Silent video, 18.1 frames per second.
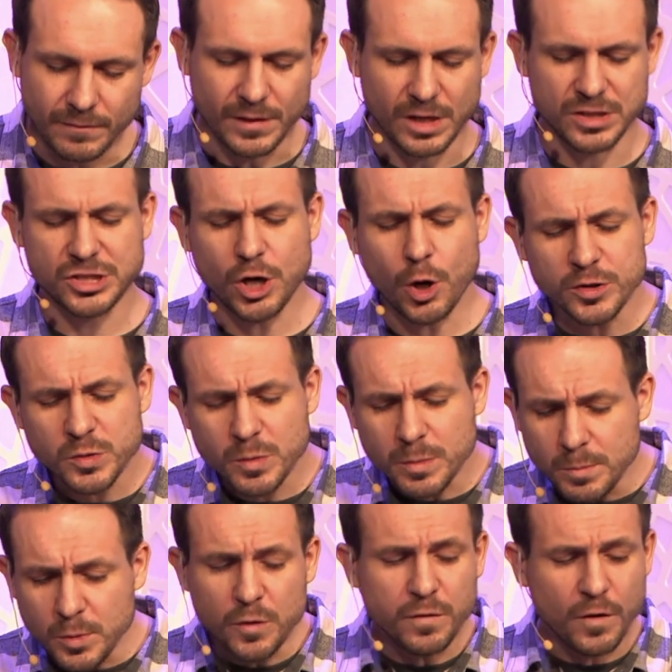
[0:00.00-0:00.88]
So as we
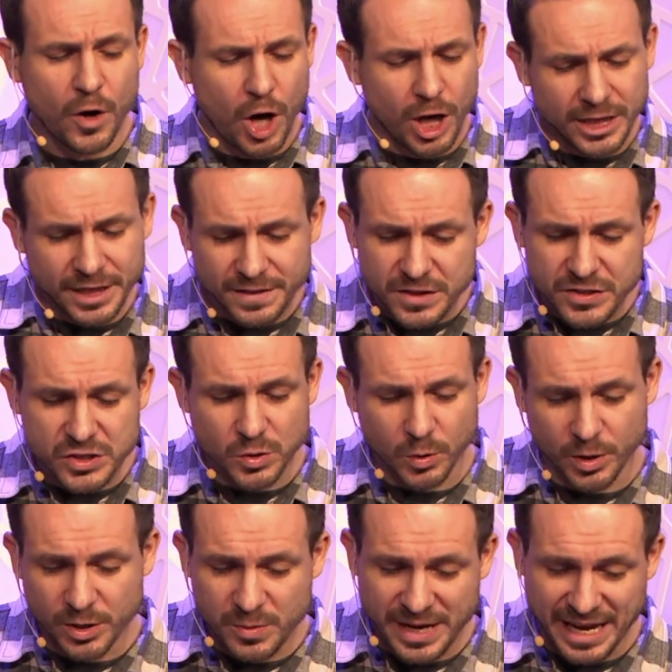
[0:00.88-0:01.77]
move on in the
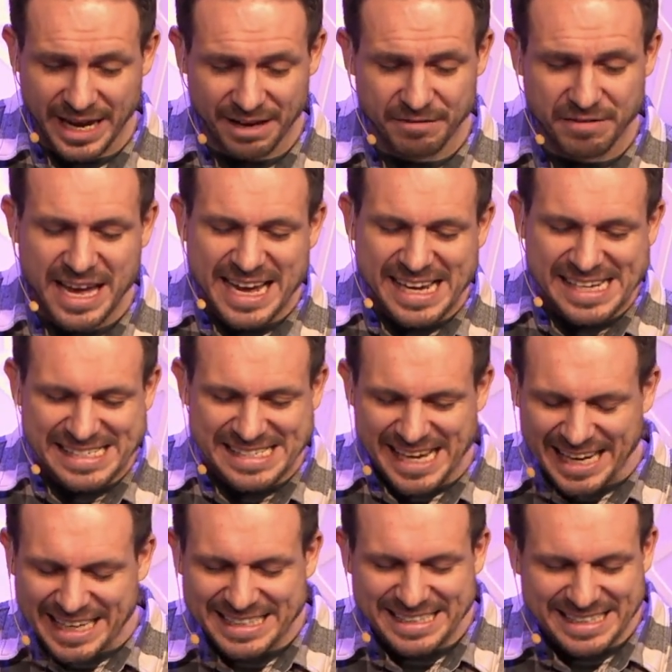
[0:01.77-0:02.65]
story, we have
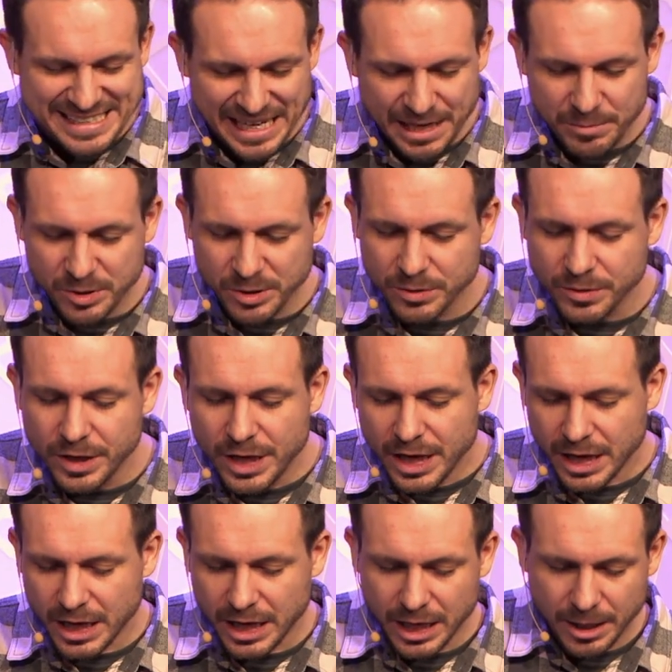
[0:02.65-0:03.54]
2 Samuel.
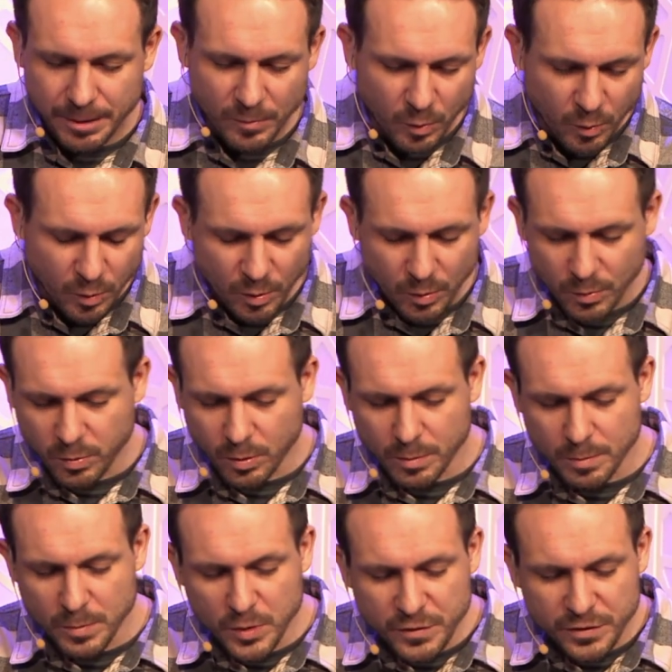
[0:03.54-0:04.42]

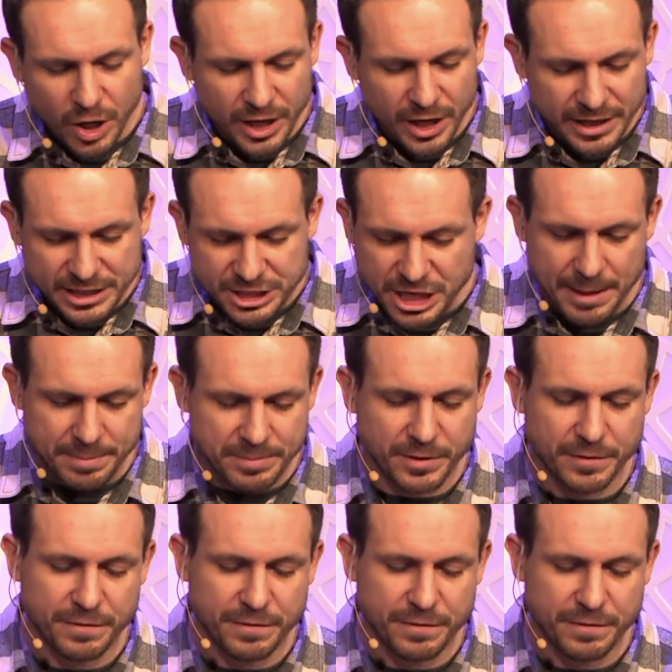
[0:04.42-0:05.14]
We're moving on in chapter